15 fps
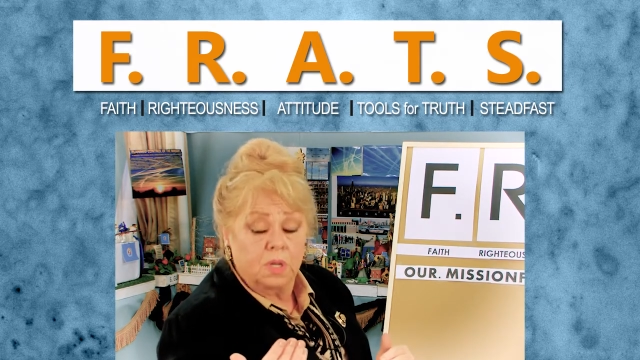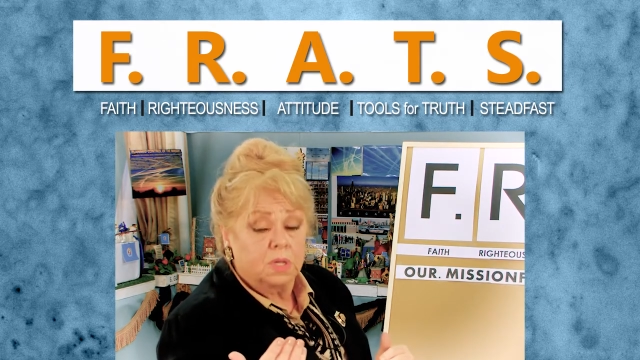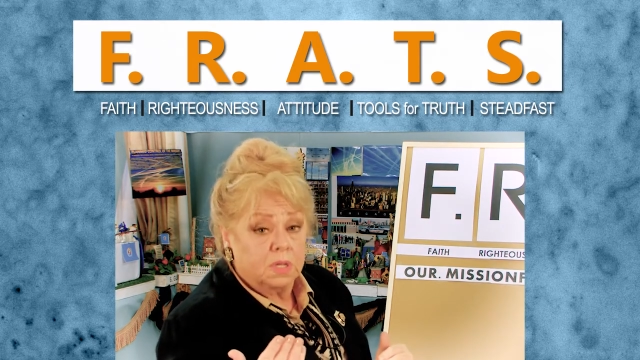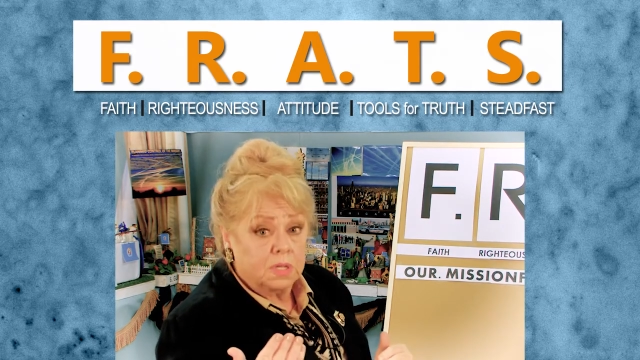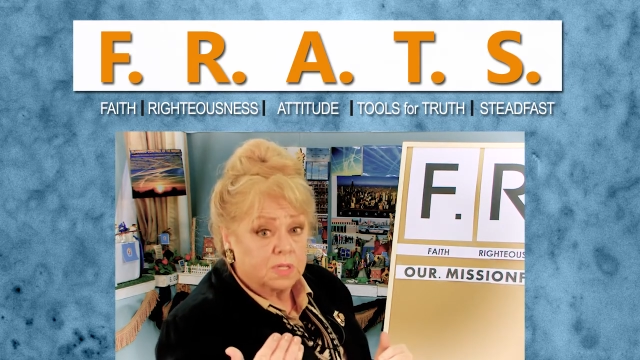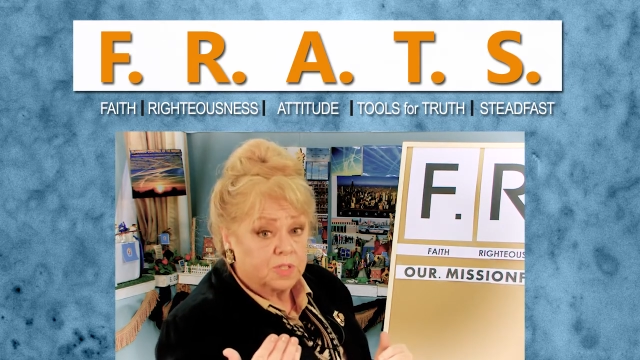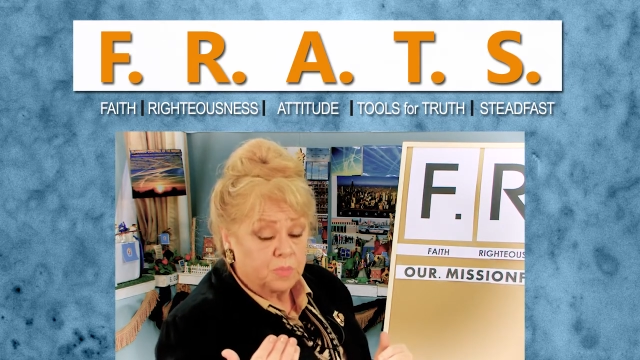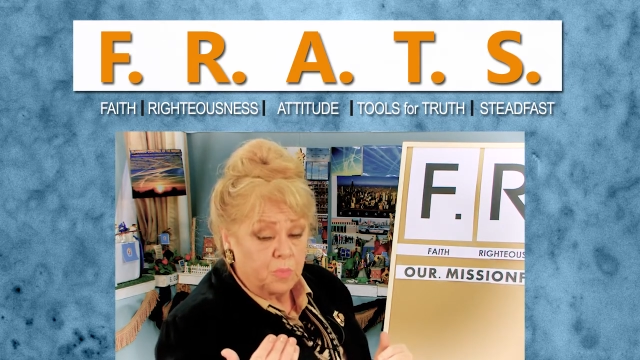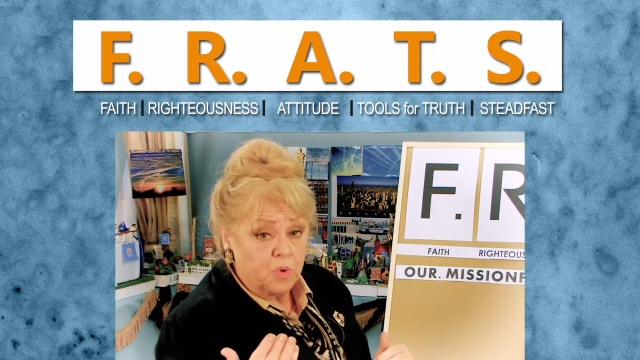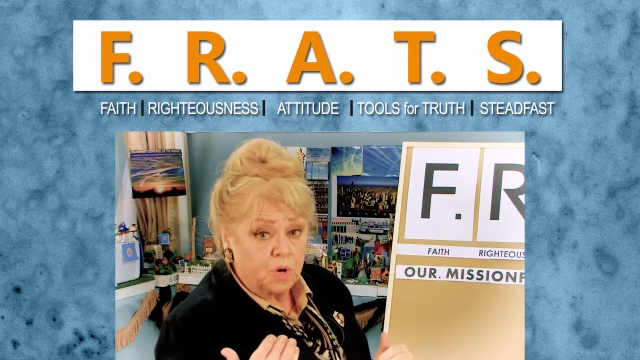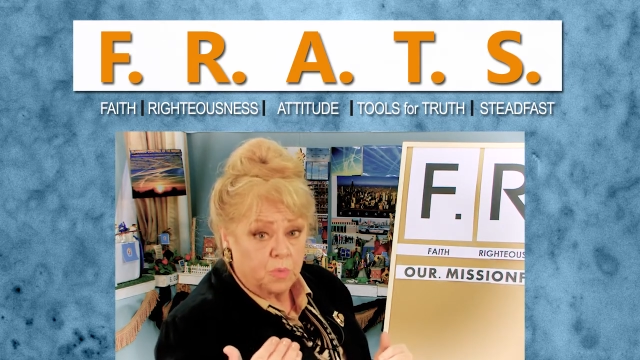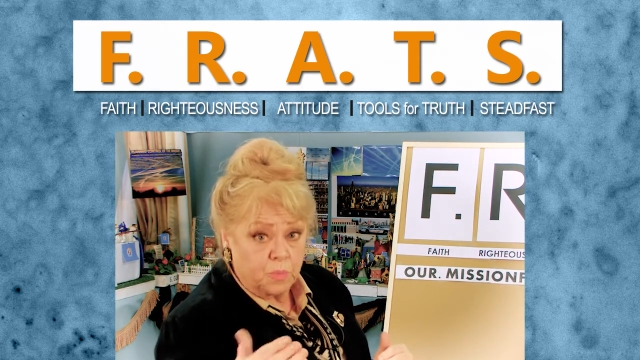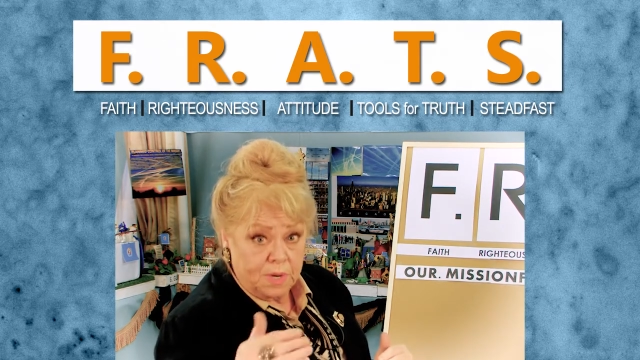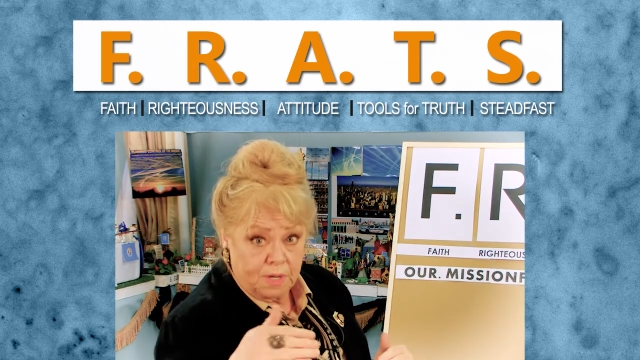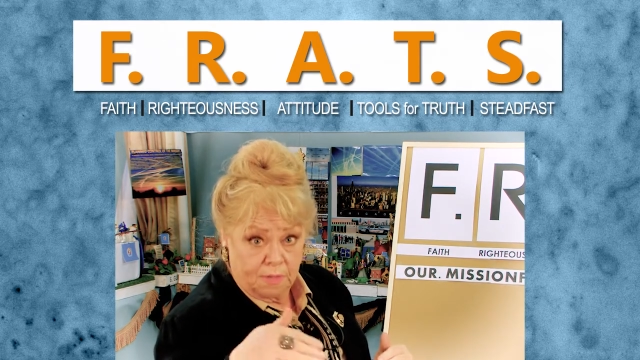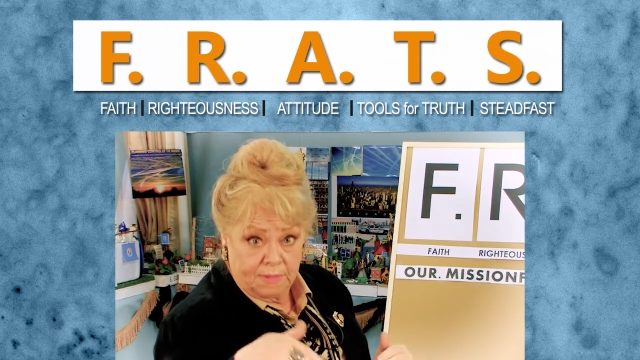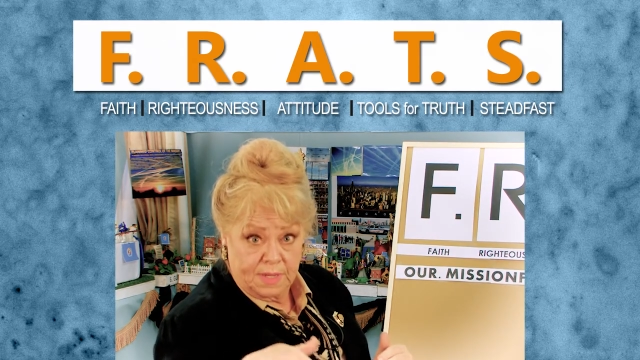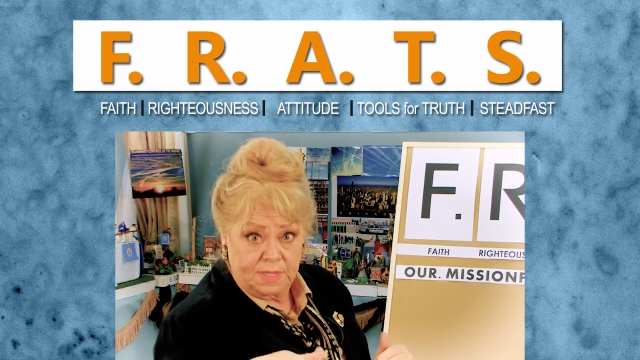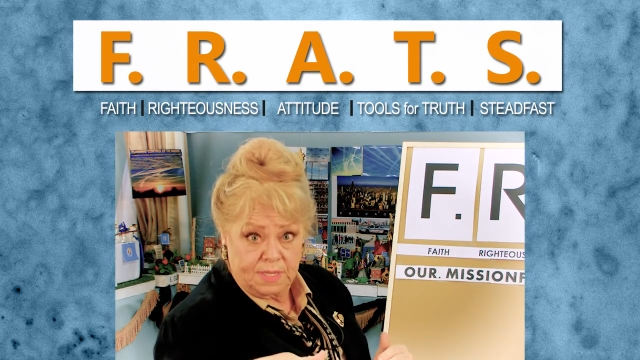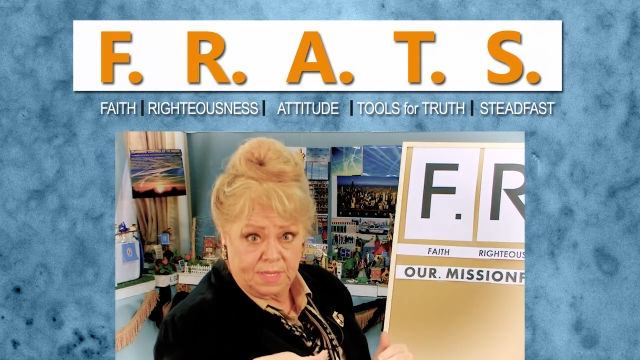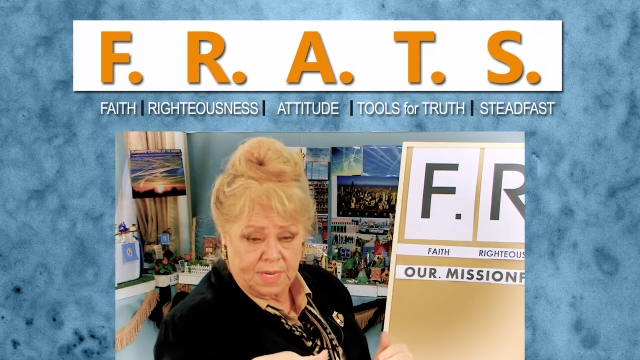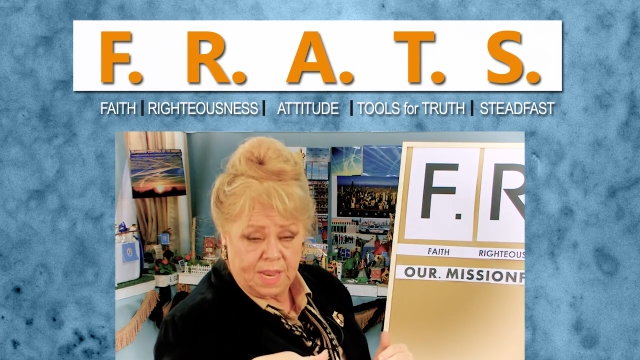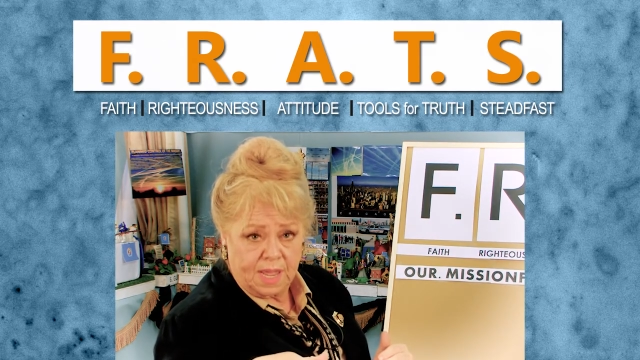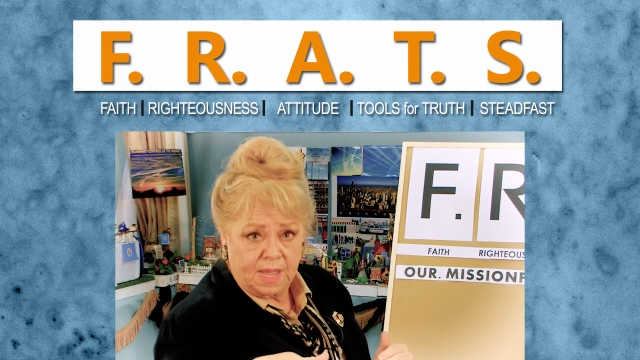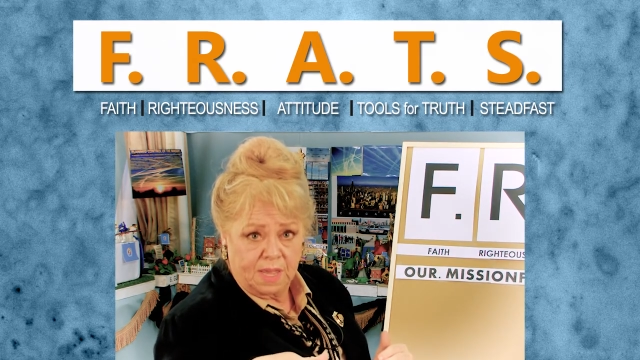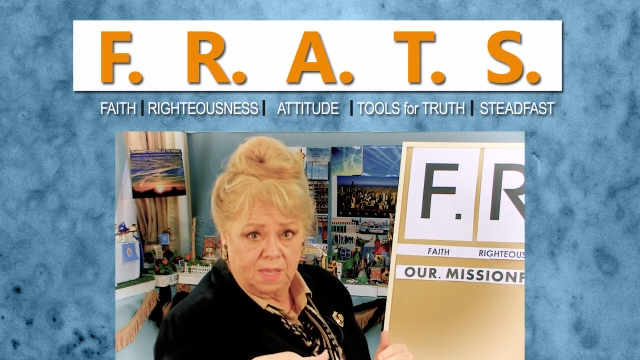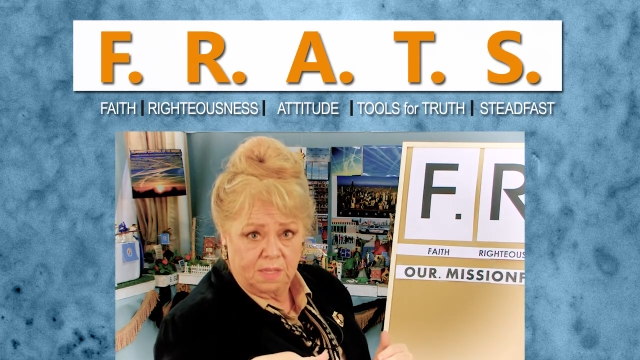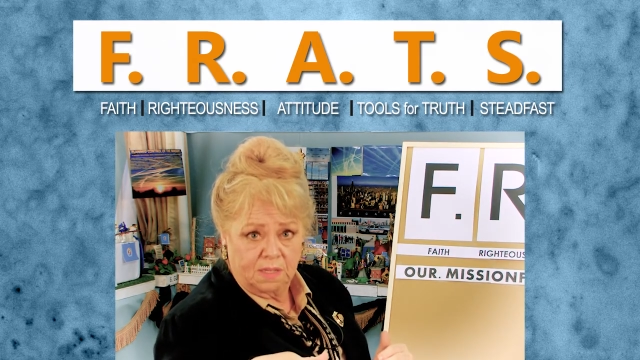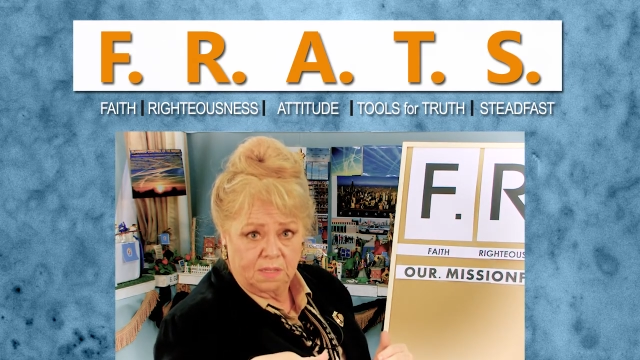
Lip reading: is more real than today.